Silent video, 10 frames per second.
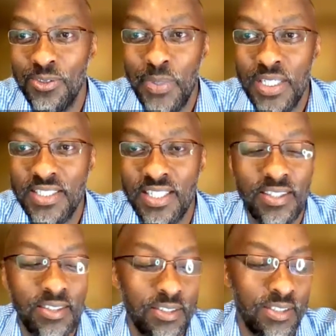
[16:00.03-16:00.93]
to meet
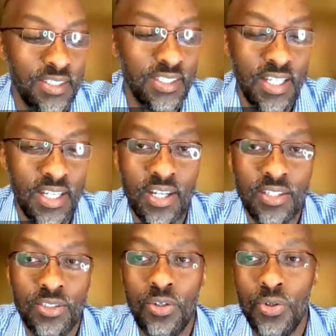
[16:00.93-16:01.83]
certain goals.
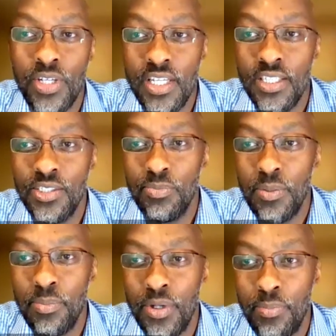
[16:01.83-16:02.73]
So you need to
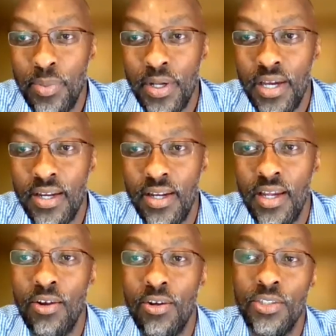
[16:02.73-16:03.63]
be prepared.
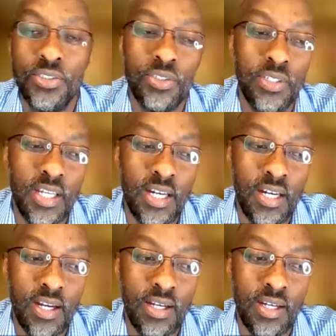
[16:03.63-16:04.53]
And also on the
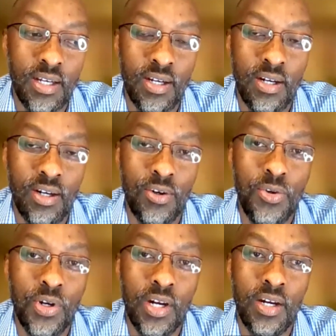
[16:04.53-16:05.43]
on
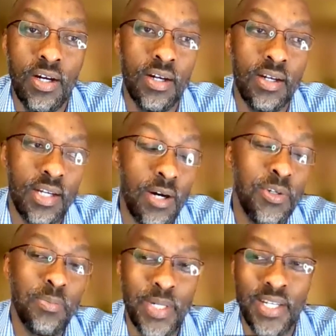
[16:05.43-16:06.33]
your
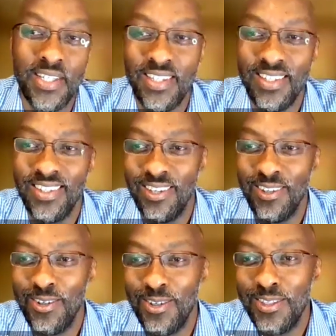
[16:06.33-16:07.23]
counterpart, I, I
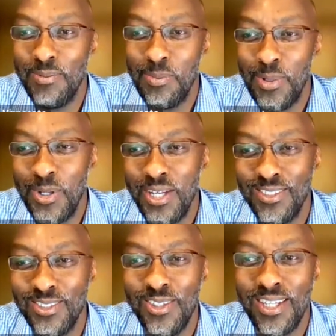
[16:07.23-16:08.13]
don't call them
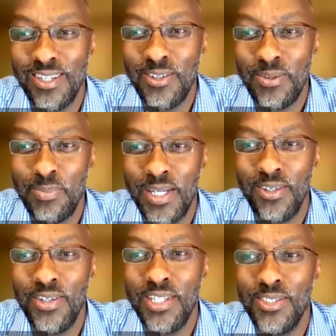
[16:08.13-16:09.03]
opponents, on your counterpart,
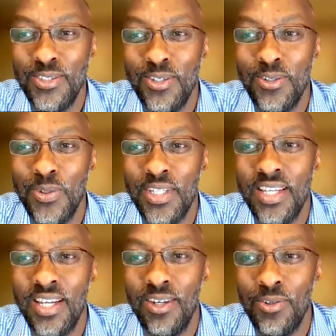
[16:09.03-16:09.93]
you need to know what
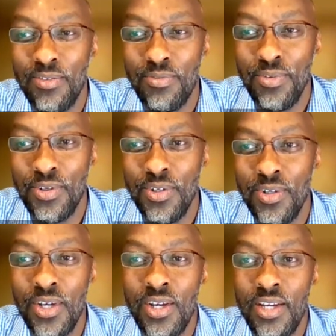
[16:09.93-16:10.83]
they're looking for
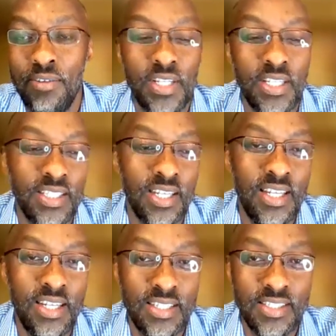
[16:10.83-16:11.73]
if it is an
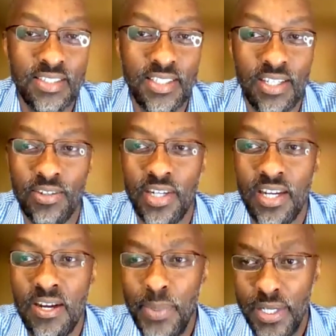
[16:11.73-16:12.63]
industry or a
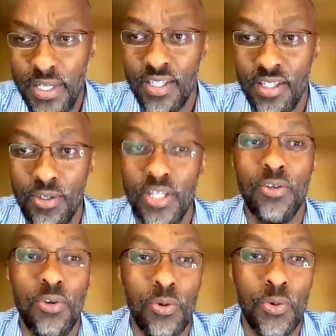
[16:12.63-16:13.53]
company, you need
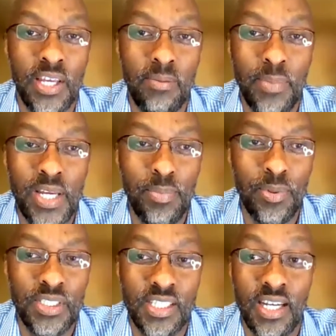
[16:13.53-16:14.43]
to know what their pain
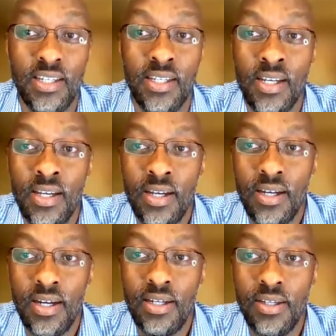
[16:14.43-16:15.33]
points are.
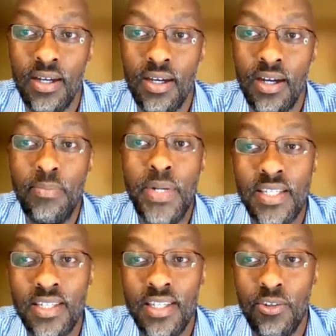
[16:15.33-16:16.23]
Uh,
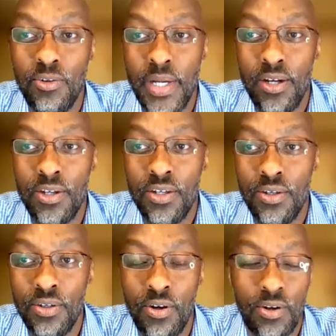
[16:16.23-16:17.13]
admittedly, you may not
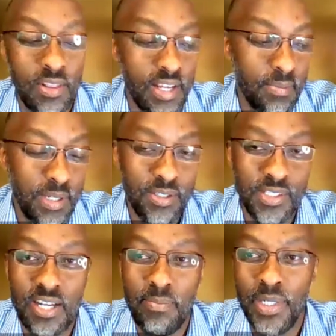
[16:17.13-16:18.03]
know all that
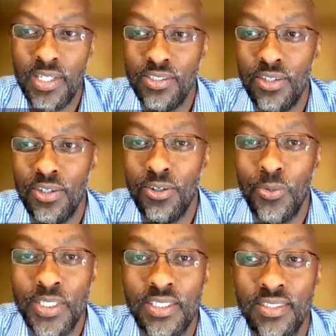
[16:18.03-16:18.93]
because companies don't
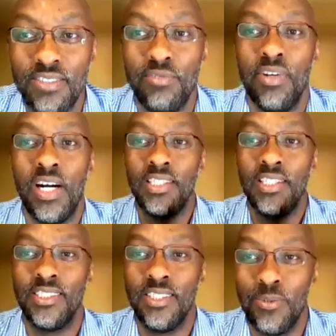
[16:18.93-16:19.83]
always
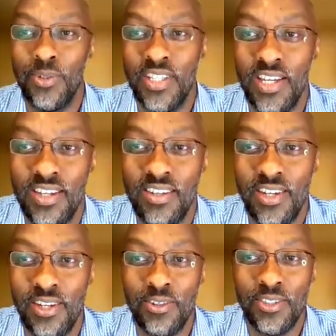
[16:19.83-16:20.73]
divulge what their
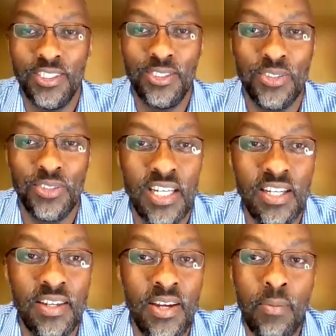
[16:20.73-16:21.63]
critical issues
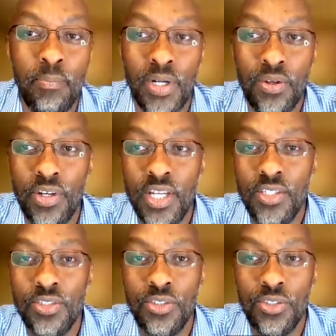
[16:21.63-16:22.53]
are, but you
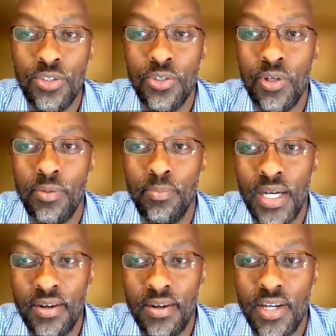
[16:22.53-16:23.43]
need to do your
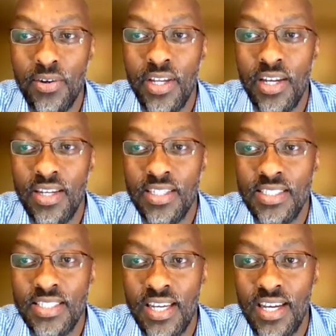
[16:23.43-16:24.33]
background and
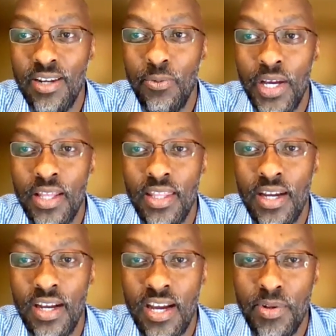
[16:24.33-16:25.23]
understand where they
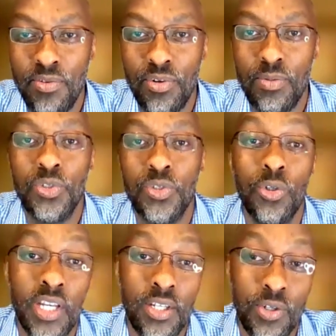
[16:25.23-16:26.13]
are coming from so
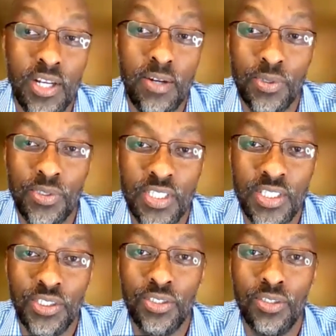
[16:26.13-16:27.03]
that you can
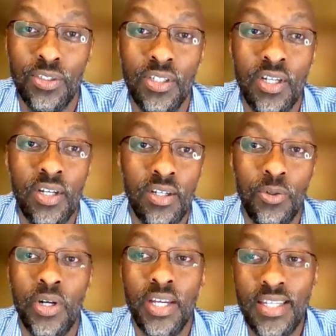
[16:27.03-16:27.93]
position
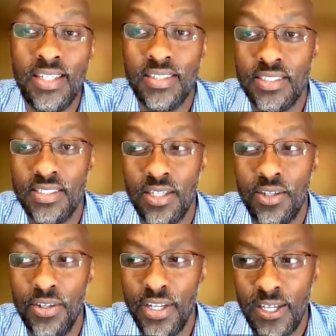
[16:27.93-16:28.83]
your interests
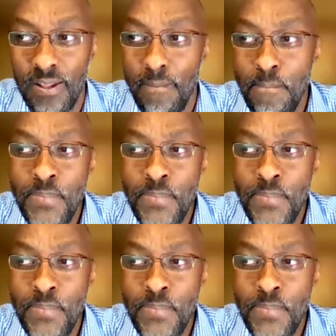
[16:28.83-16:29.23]
accordingly.